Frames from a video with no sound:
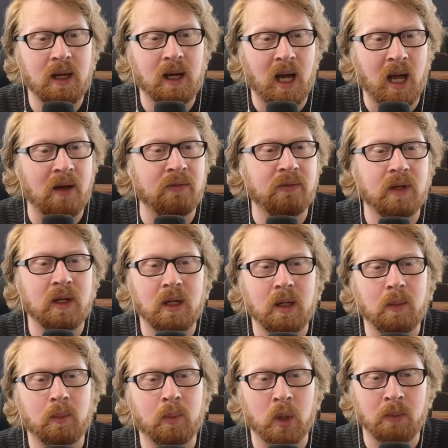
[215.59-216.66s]
I have
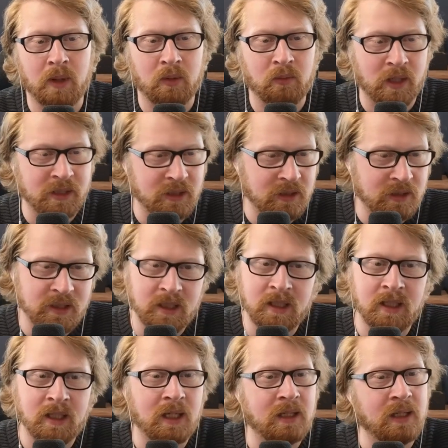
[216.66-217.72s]
permanent
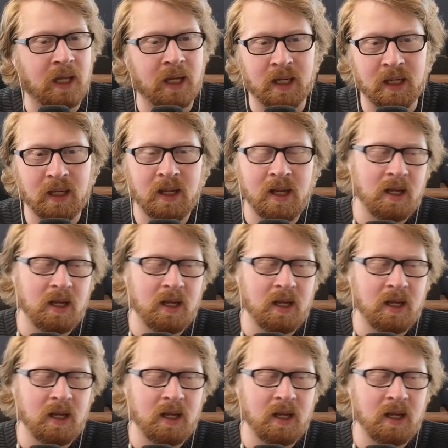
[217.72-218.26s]
residency and like